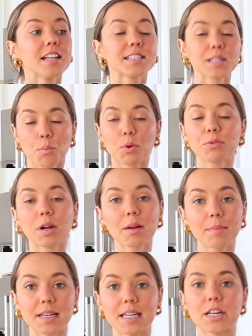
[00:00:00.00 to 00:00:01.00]
someone
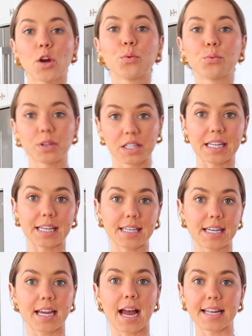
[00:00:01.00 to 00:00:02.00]
recommended a really
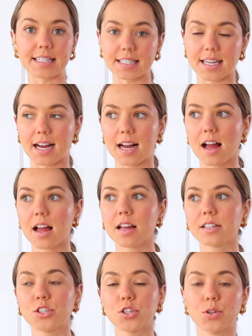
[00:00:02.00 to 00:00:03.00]
neat idea
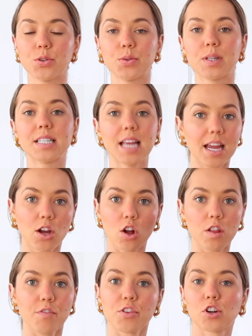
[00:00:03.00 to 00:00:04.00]
to take
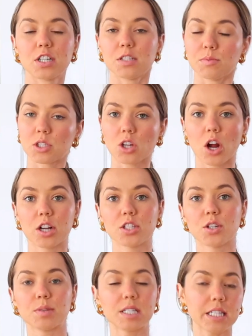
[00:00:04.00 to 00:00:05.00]
all of the Christmas cards
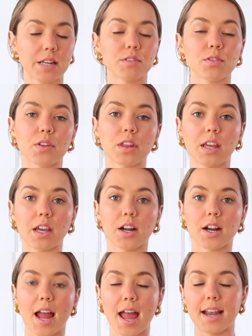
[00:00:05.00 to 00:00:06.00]
we received for the
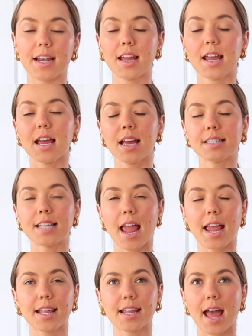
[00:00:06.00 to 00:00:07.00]
year and
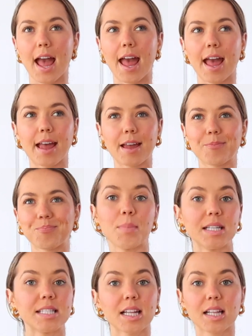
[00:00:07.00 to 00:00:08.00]
take a,
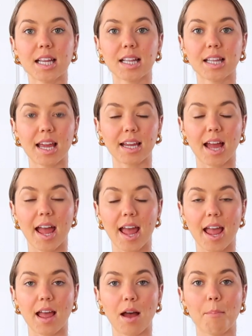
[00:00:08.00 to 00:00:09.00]
basically like
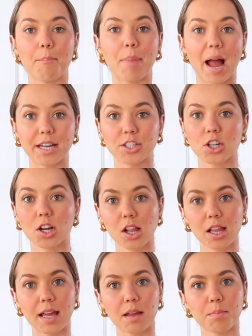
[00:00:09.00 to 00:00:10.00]
a binder
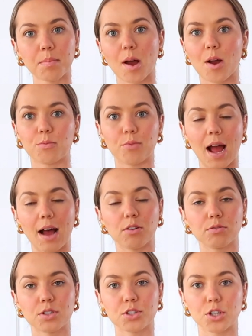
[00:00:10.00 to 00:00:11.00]
clip, a
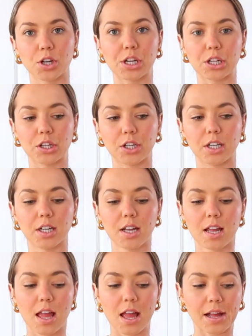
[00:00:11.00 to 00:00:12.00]
round circular
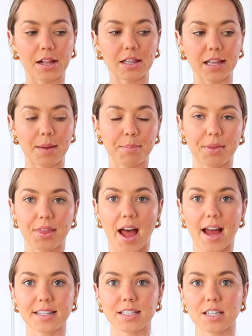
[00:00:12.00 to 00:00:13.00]
clip
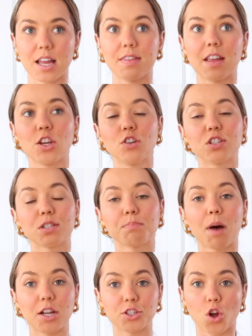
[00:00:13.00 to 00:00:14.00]
that, and then you just
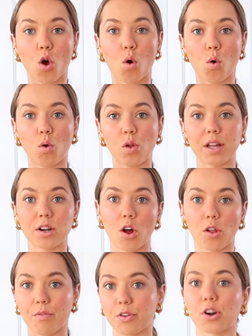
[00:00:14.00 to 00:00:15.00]
punch a hole in
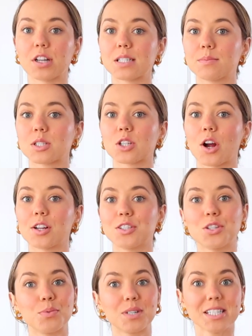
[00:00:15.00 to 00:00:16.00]
all of the Christmas
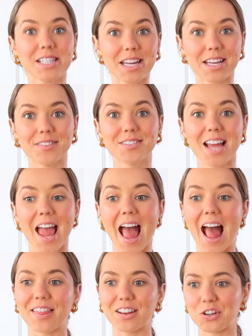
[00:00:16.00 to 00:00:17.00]
cards you received,
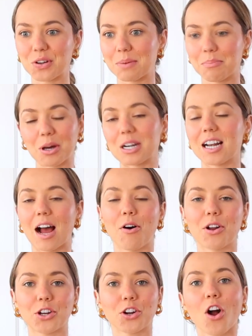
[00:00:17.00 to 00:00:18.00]
and then you can put it out
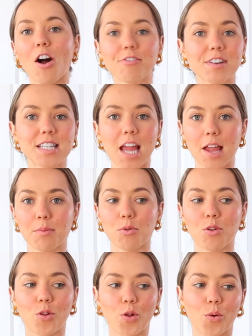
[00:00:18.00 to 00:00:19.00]
on your coffee
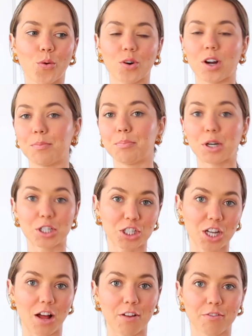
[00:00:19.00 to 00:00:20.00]
table or
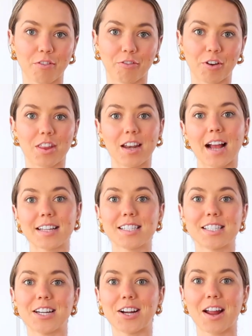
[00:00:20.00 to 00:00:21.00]
bookshelf for the
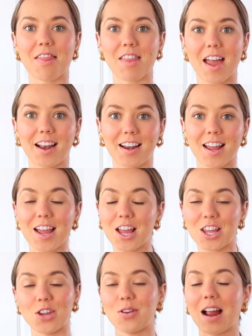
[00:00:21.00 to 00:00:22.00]
next year, and then
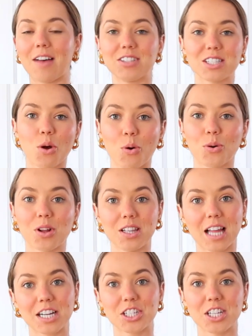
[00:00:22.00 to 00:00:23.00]
you can have this whole
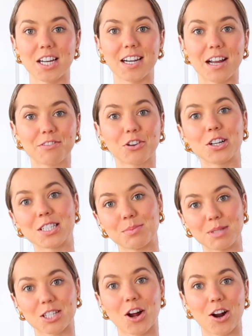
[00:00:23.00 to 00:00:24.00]
collection of
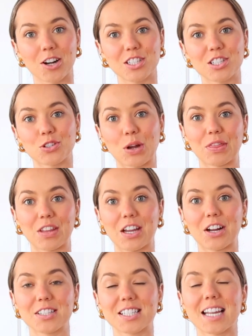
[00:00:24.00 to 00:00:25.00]
Christmas cards throughout the
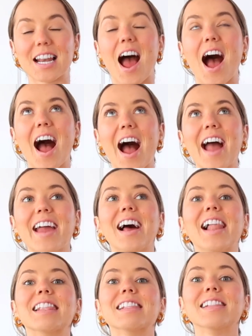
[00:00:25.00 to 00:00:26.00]
years. And I
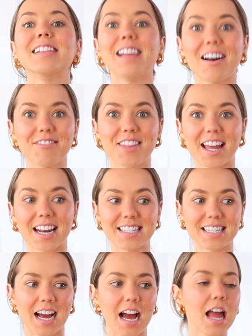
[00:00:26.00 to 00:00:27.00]
love that
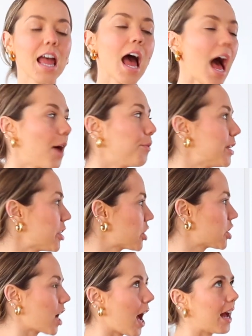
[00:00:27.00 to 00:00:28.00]
idea. I
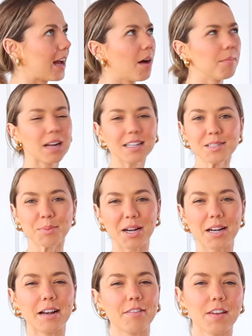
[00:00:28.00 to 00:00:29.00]
wish I, I'm gonna ask
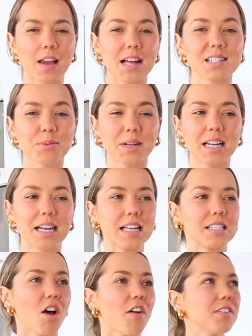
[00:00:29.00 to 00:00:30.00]
Brandon if he has one in
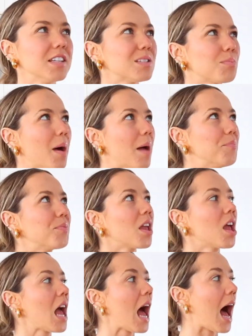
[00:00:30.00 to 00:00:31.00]
his office, but
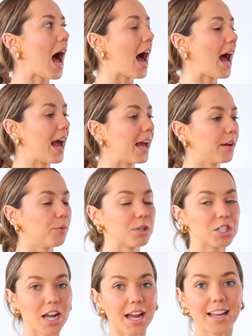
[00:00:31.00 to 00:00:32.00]
I
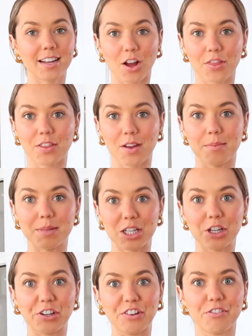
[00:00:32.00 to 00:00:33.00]
wish I got the
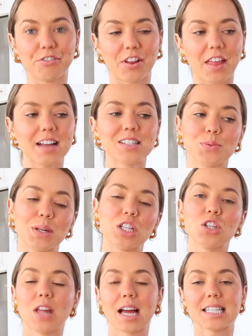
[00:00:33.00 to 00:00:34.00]
material for that so we could
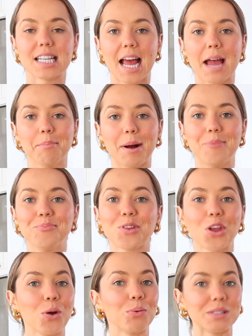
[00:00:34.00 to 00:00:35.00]
do that today, but
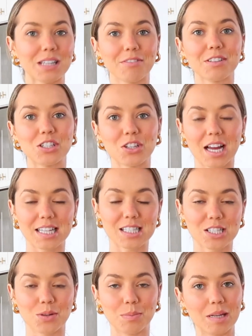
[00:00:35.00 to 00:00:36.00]
we'll definitely do that
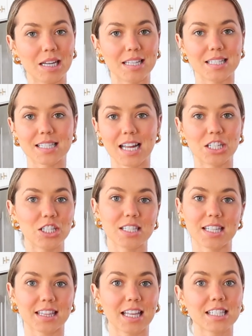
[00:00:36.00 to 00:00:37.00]
soon because I just
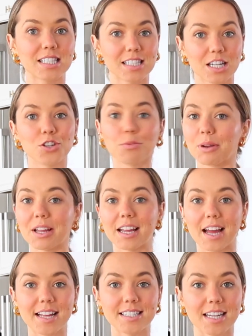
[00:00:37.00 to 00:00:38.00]
think that's such a
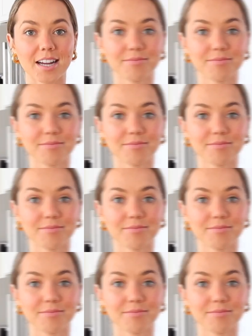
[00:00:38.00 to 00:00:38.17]
brilliant idea.